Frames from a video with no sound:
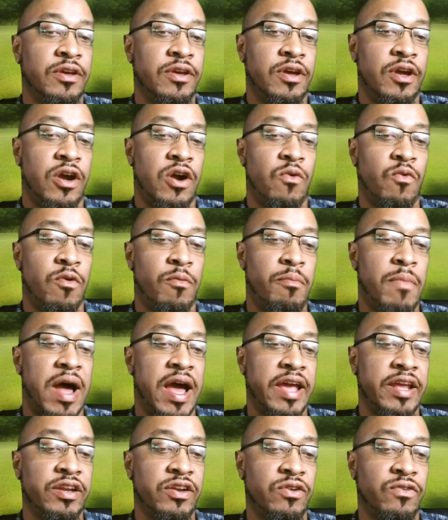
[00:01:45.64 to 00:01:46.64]

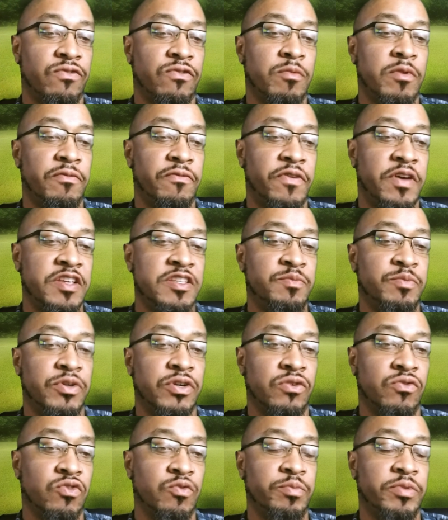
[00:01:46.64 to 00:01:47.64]
reminder from a
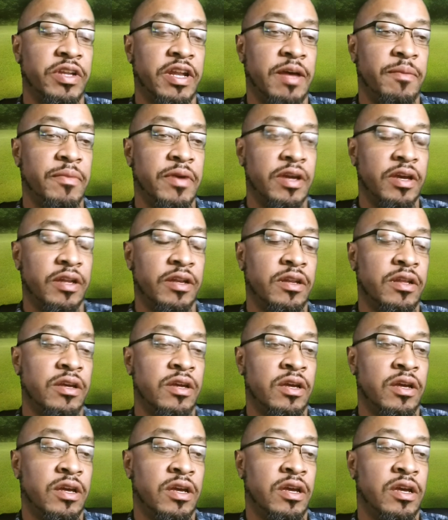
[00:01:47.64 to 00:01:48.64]
Facebook group that I'm in
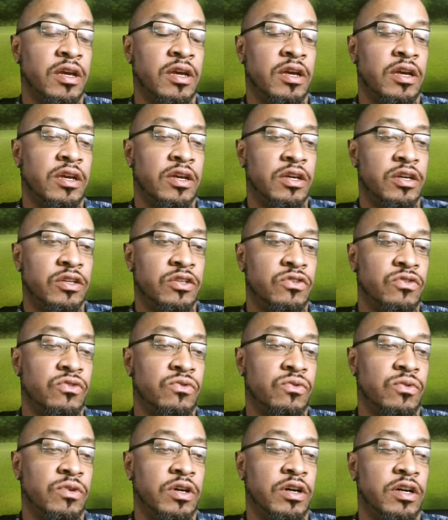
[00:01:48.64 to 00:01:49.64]

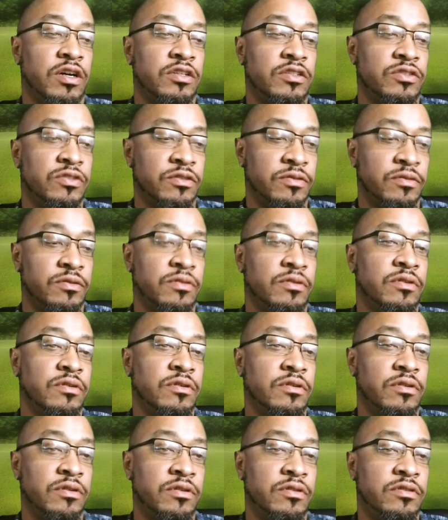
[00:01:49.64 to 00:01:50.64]
to
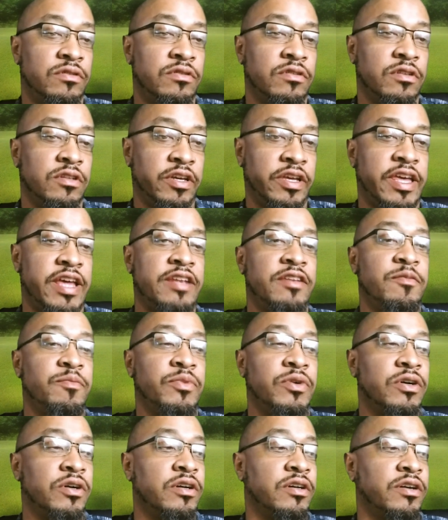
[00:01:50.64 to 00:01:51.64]
look at the
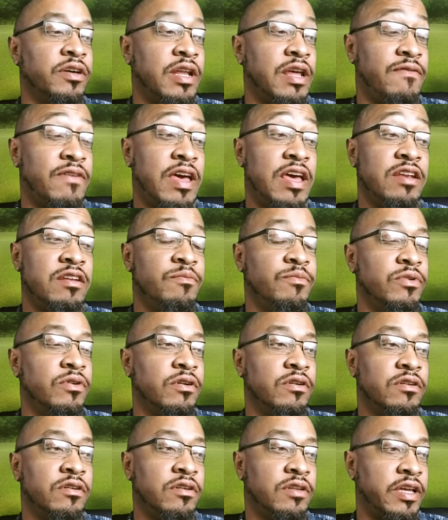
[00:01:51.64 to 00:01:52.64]
book, and I've had the
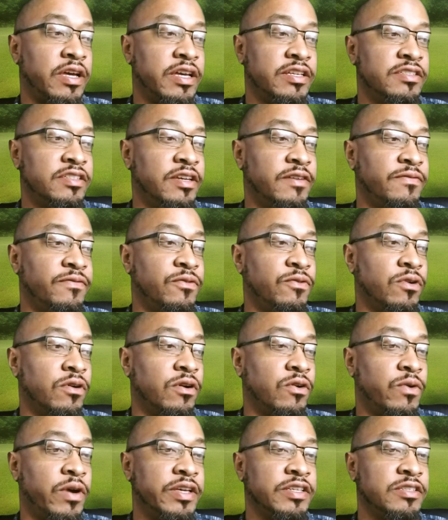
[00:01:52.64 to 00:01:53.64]
book, like I said, for
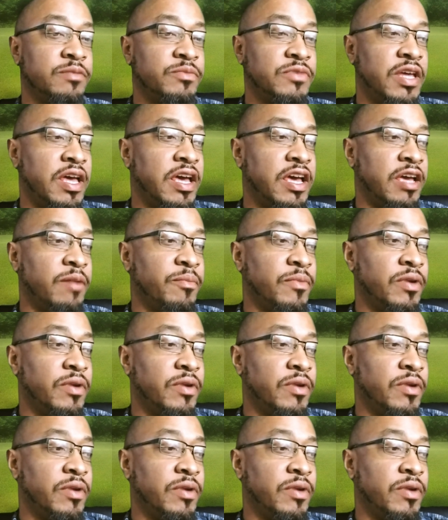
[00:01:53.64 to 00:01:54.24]
quite some time.